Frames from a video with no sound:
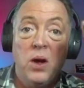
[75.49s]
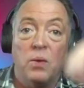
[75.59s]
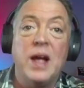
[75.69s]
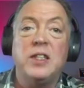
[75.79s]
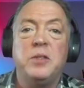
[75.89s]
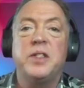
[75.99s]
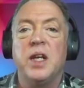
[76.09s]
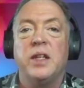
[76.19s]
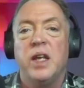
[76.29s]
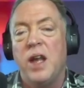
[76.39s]
Ransome
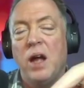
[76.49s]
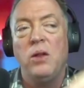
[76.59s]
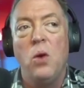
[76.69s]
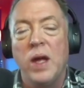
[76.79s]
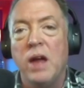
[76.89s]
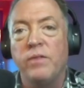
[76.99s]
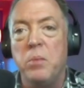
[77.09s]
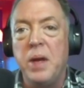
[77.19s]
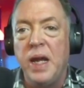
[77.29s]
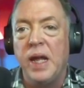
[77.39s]
said that not long after
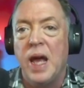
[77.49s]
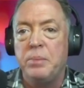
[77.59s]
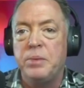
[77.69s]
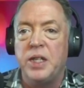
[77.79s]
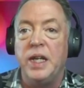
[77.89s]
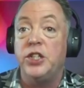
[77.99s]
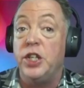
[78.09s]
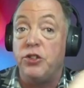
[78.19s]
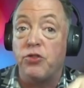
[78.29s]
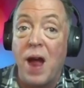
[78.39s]
meeting Epstein,
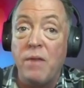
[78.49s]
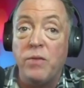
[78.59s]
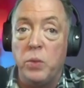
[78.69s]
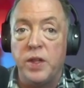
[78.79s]
she traveled with